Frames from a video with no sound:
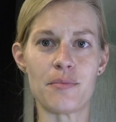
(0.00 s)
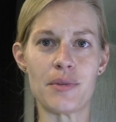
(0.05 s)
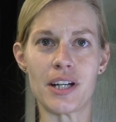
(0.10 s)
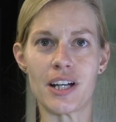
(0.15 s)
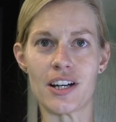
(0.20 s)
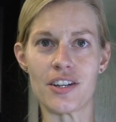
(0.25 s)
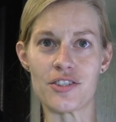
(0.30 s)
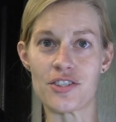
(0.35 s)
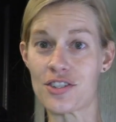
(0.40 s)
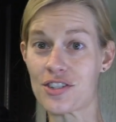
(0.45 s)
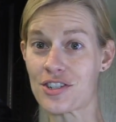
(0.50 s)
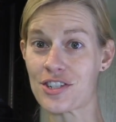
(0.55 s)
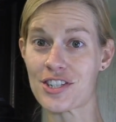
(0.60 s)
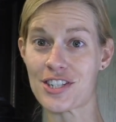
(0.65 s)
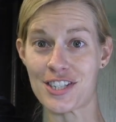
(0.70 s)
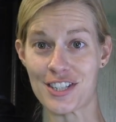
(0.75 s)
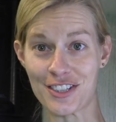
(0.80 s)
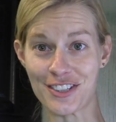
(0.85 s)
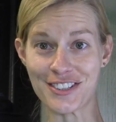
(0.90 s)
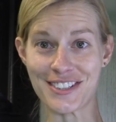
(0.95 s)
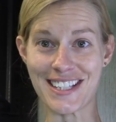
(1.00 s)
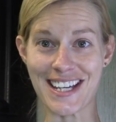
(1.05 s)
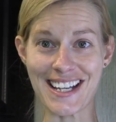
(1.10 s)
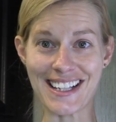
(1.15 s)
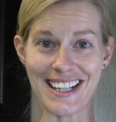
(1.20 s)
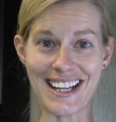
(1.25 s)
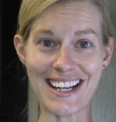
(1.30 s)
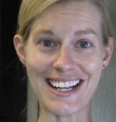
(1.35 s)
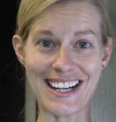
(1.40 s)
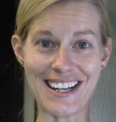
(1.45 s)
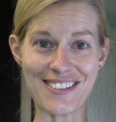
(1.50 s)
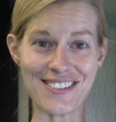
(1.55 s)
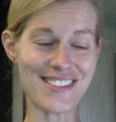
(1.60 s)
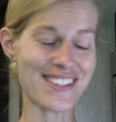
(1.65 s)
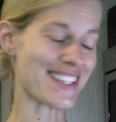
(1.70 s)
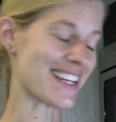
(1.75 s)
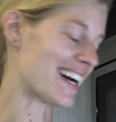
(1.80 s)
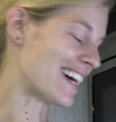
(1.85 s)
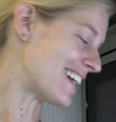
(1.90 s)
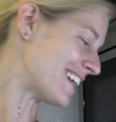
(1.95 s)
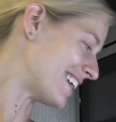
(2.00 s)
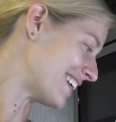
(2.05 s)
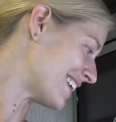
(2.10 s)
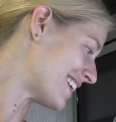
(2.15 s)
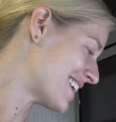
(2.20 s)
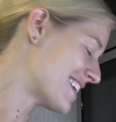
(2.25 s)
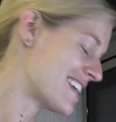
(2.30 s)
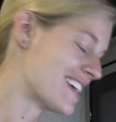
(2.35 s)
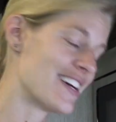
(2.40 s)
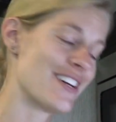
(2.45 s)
because there's still daylight outside.